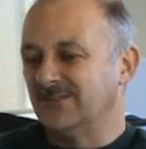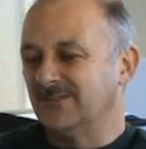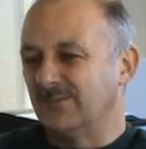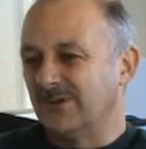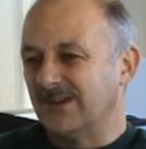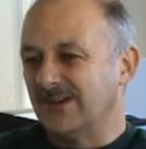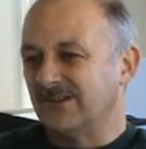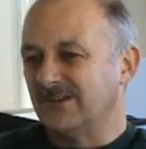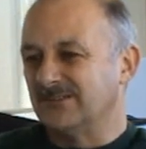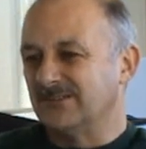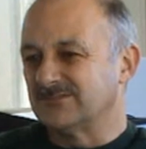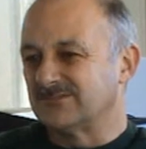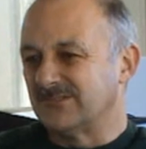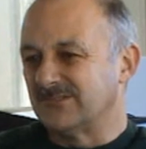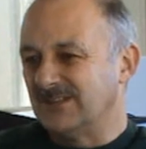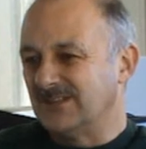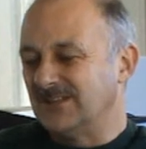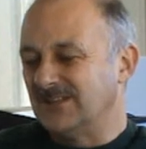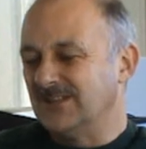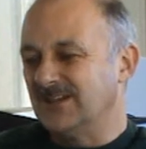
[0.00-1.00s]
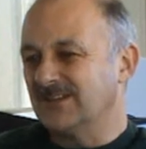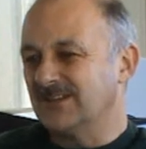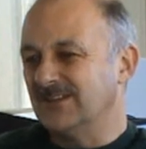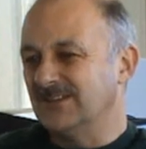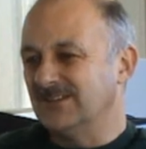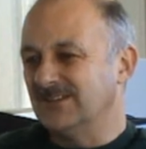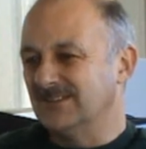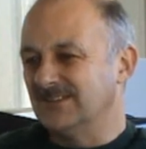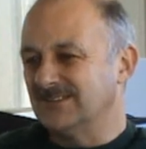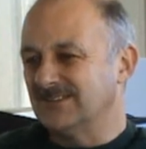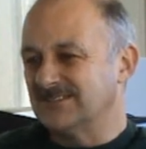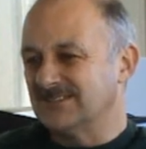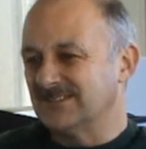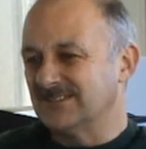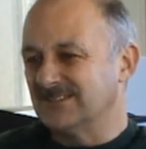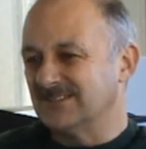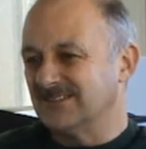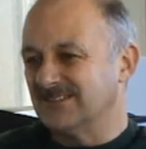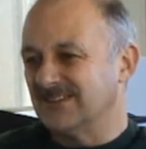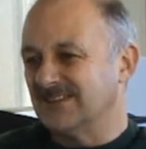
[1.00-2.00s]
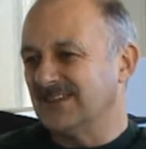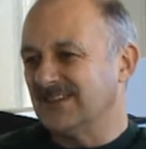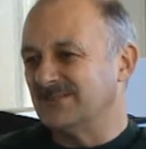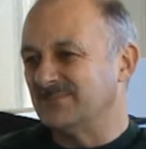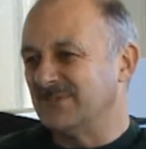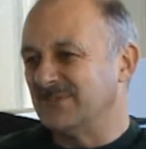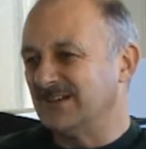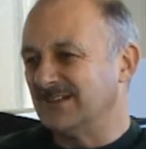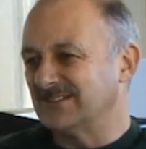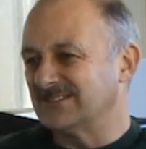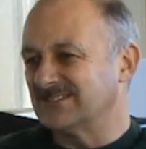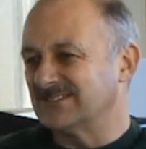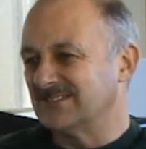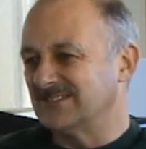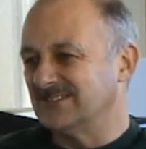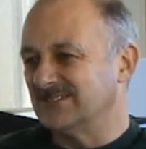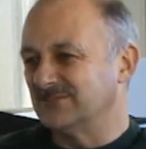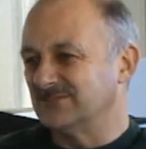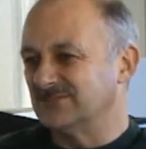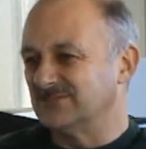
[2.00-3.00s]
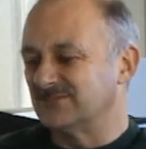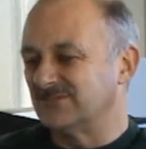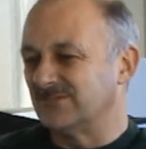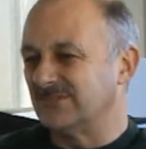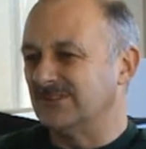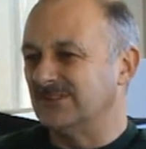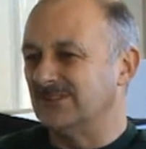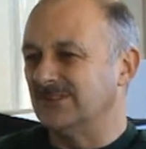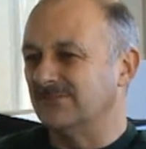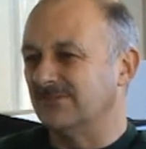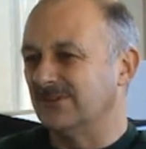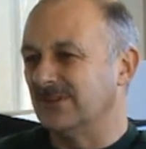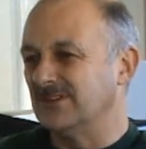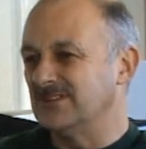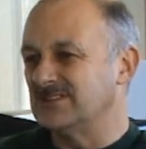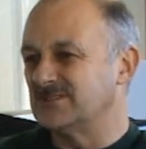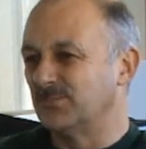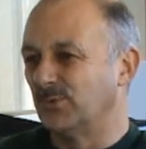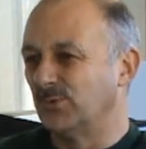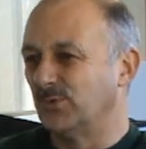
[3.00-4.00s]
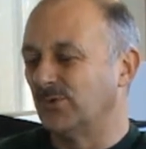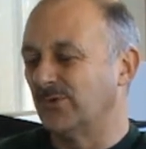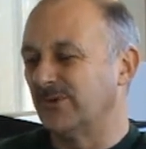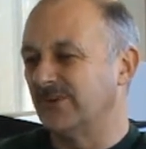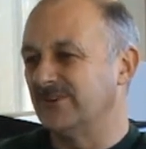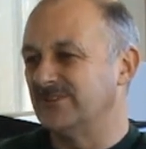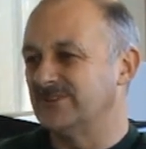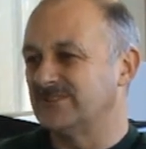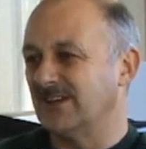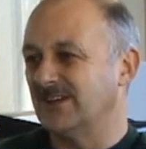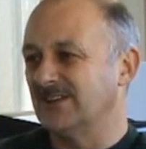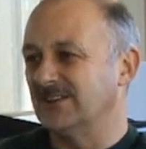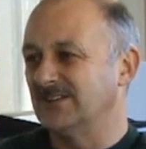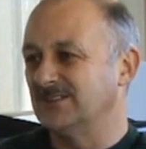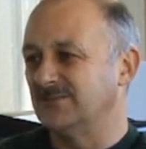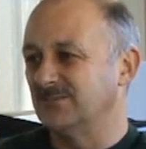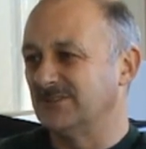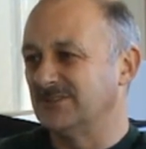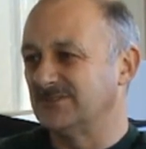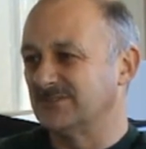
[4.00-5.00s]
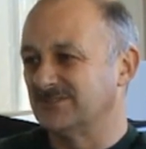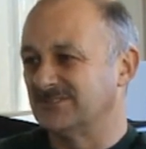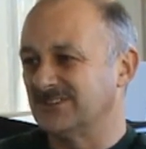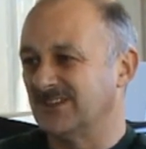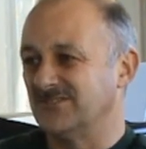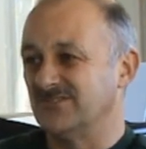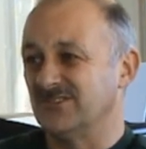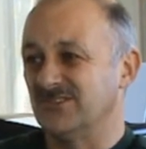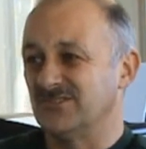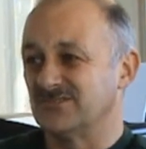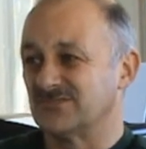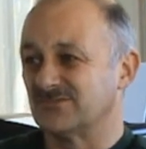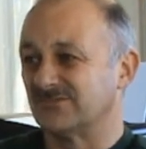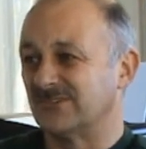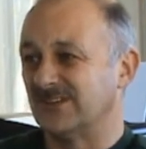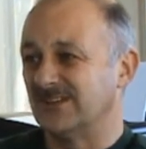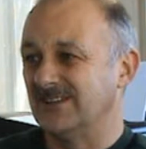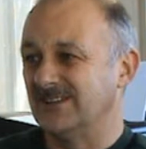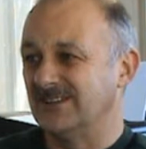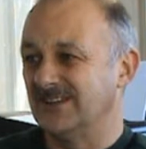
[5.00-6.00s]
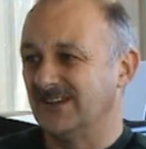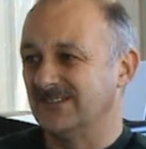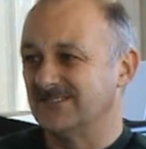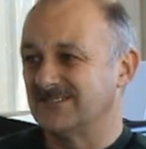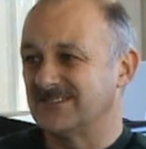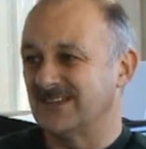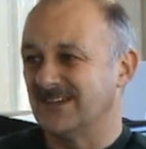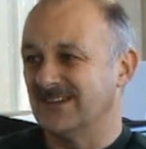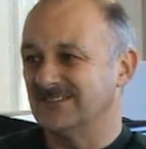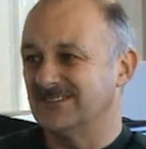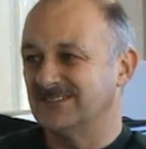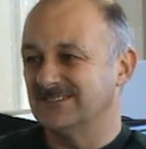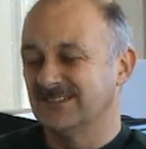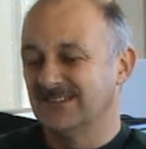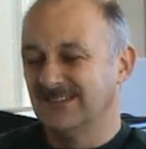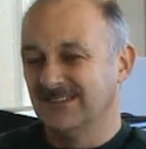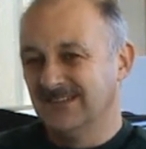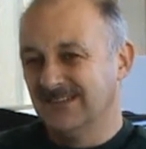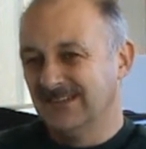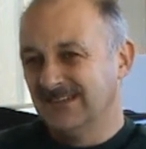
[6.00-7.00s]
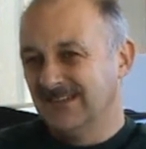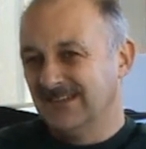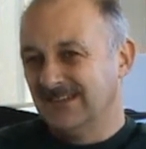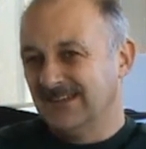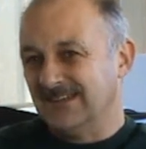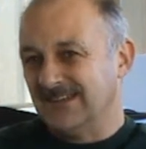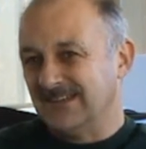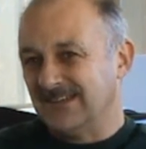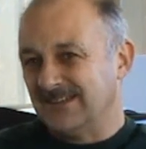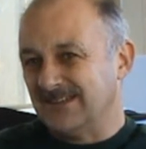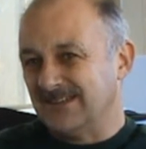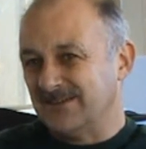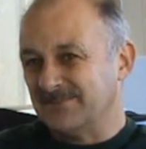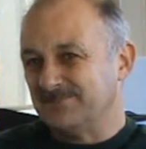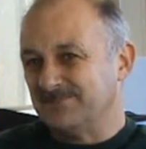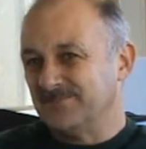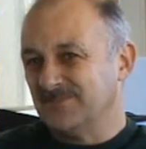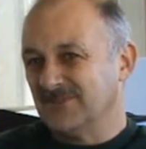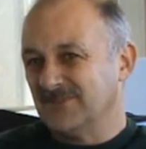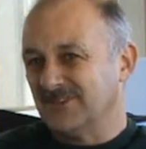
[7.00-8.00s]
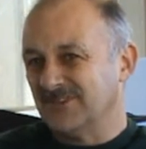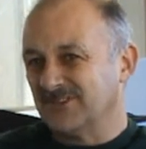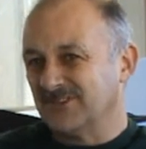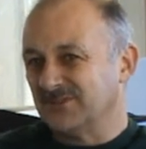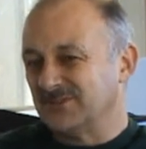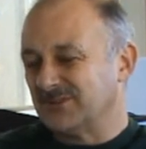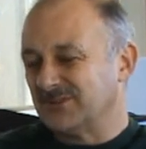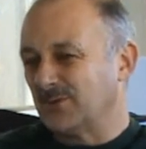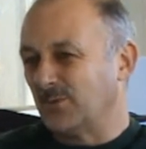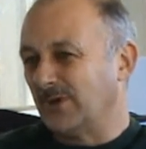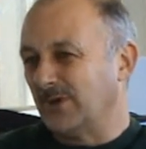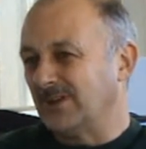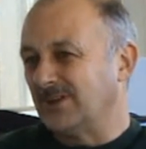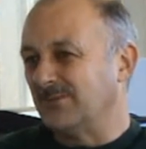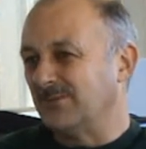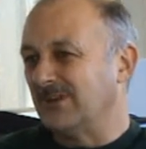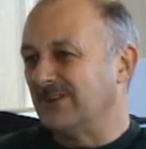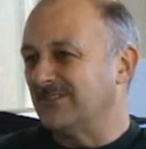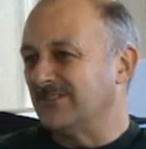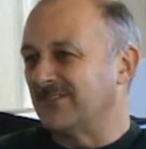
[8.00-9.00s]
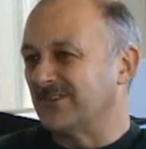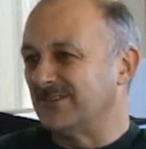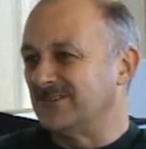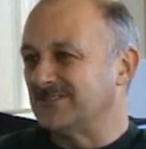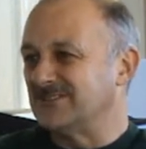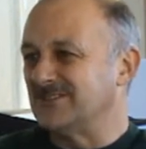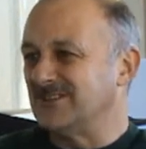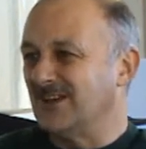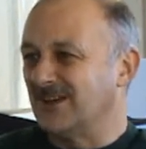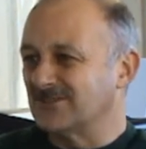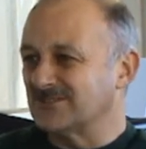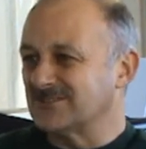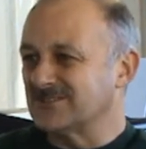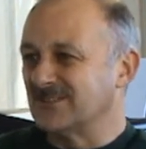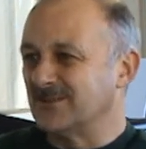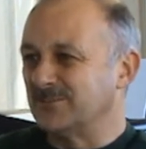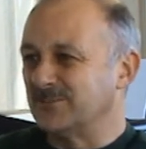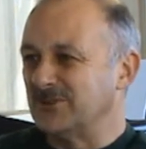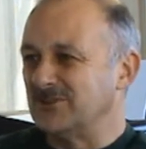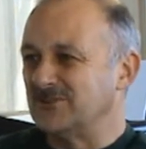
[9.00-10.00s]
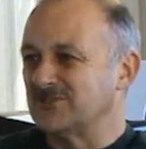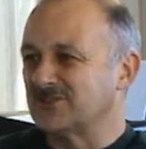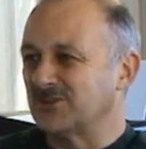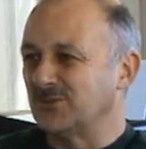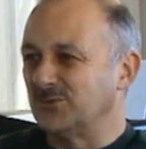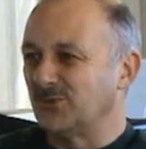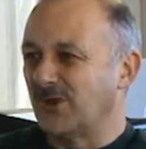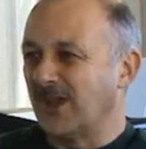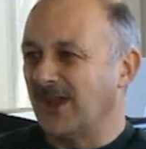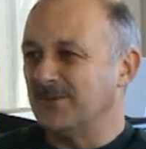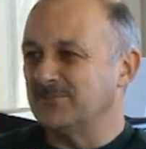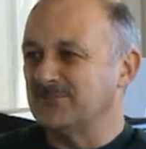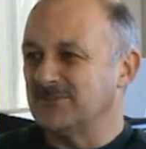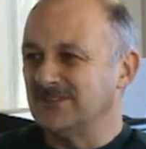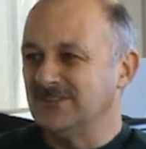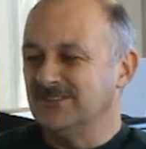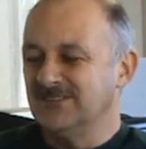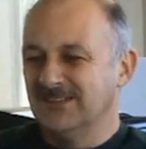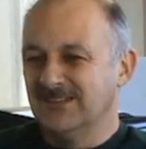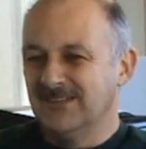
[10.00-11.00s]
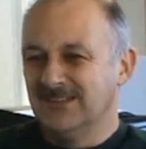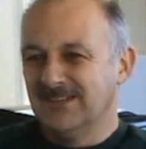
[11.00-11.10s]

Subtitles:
where I was really lucky that the headmaster was really sport orientated, which was unusual really in those days. And I quickly went through as a youngster to be the school captain,